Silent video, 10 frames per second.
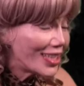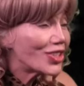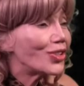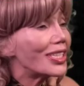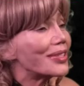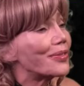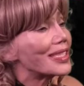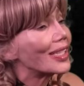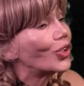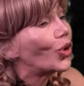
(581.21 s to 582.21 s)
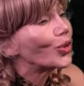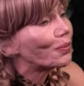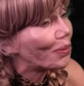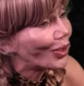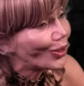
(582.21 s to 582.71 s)
So this was an
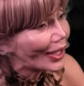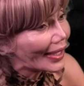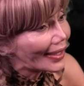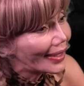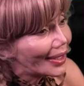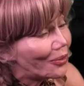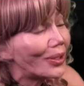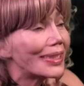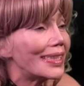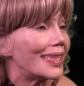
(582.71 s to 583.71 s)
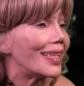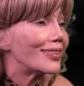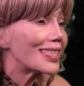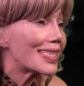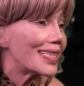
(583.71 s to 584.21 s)
old ploy. What they did
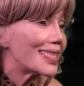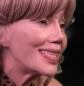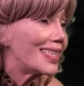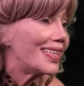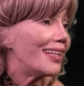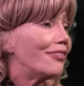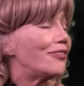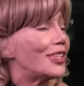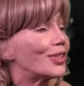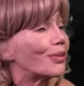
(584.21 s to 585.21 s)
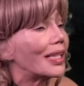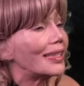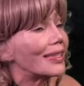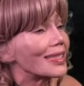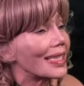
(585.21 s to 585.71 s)
on Stacy, fifteen, twenty
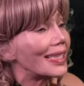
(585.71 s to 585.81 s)
years